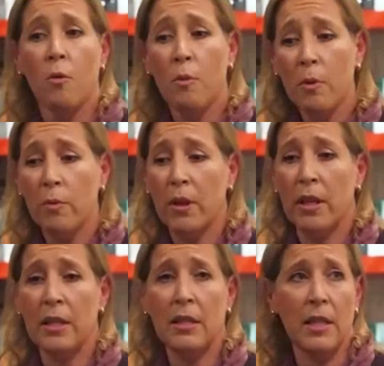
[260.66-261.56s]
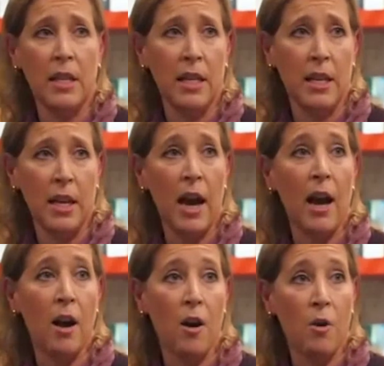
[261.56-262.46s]
We really see
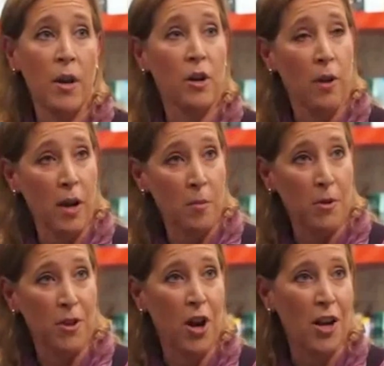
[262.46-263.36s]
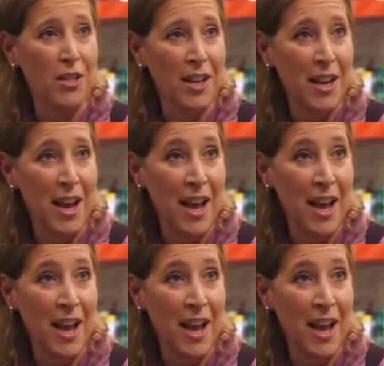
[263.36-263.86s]
how incredible the content